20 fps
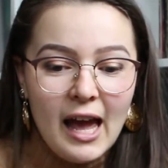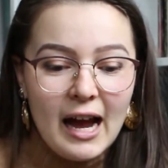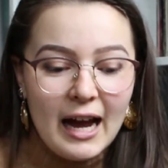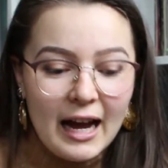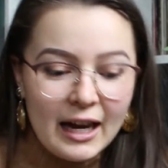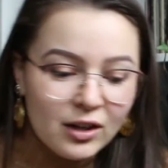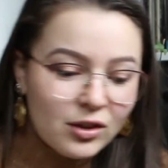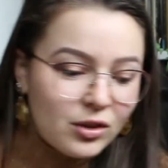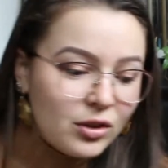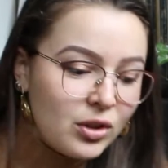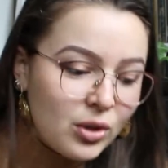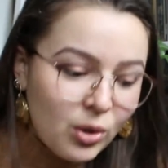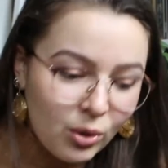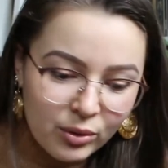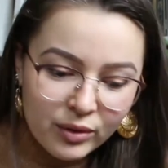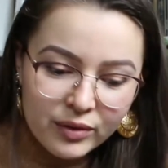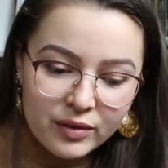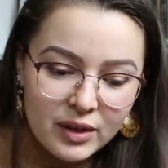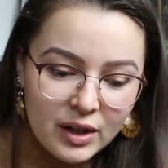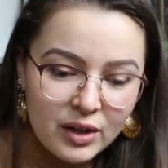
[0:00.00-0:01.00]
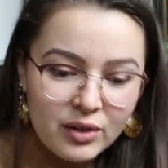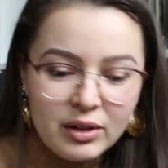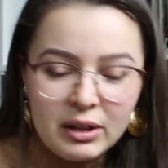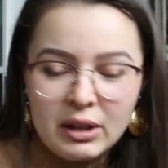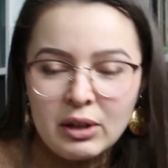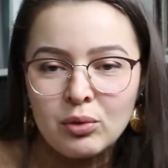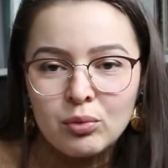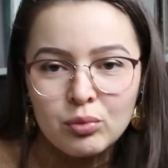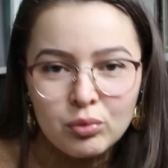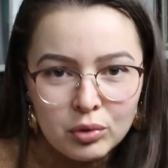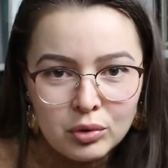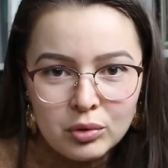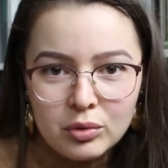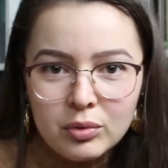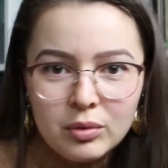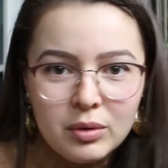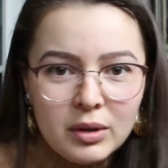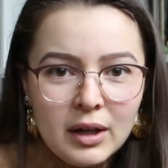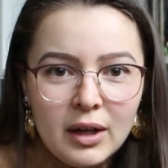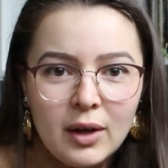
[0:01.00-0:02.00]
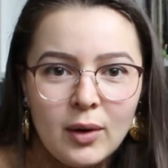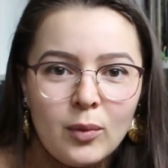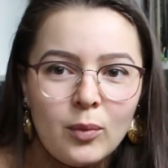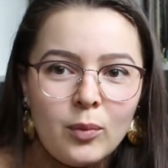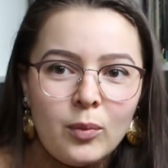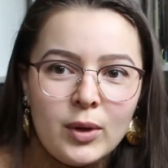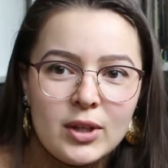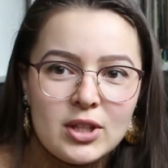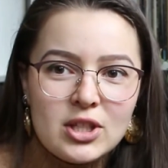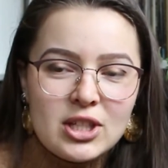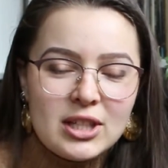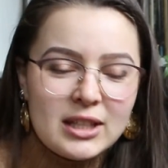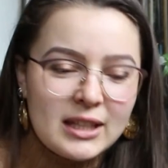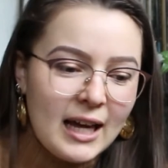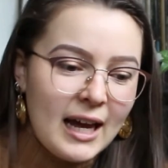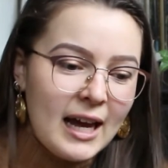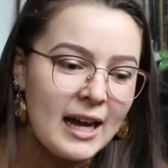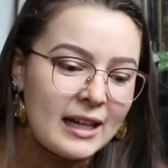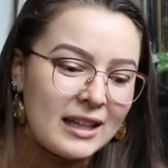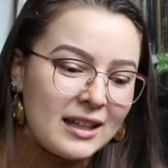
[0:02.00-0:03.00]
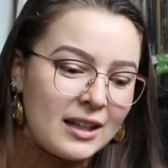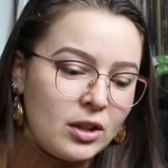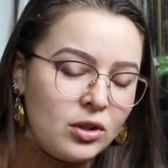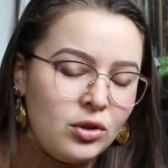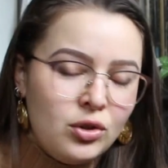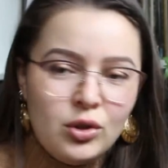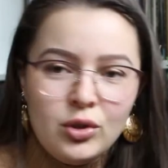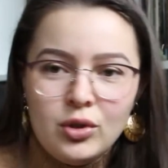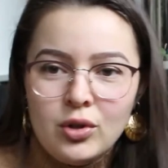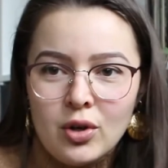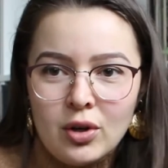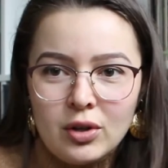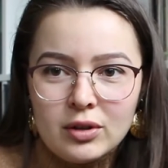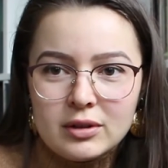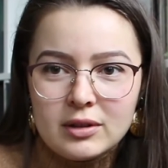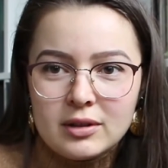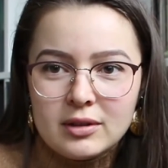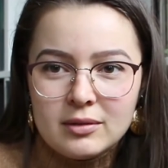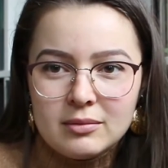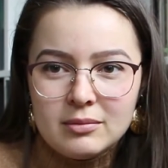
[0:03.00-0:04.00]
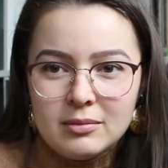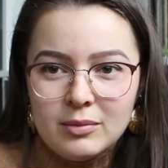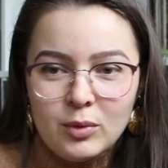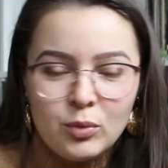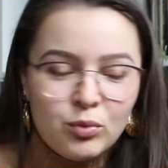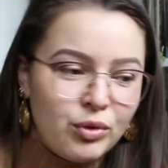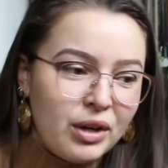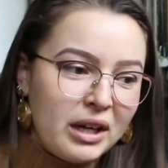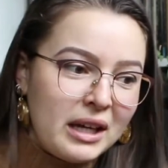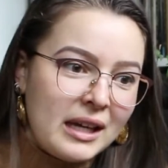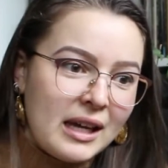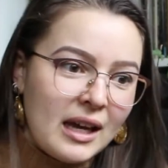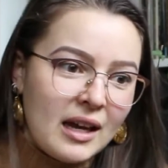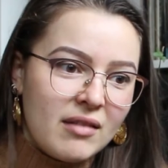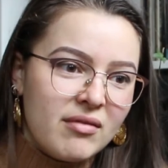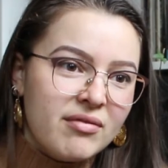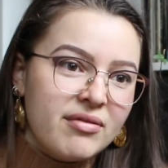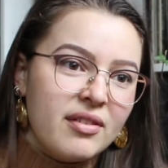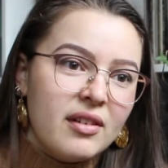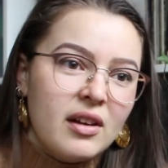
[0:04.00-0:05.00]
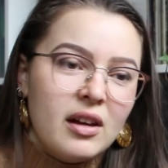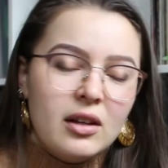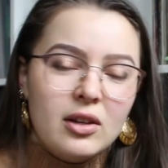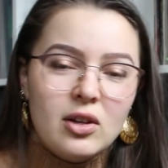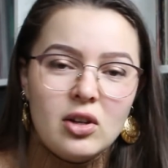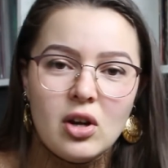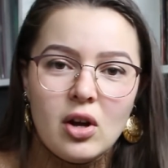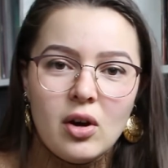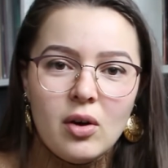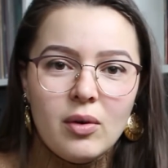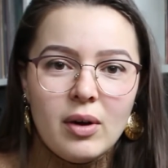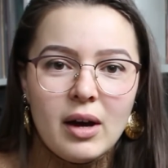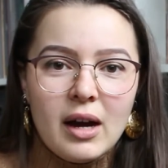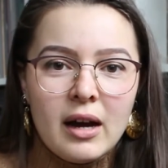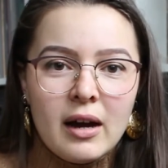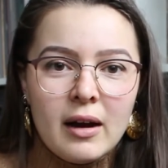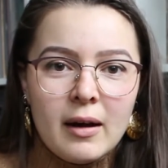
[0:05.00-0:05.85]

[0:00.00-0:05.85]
I don't know if there is a rule which says do not re-give, you know,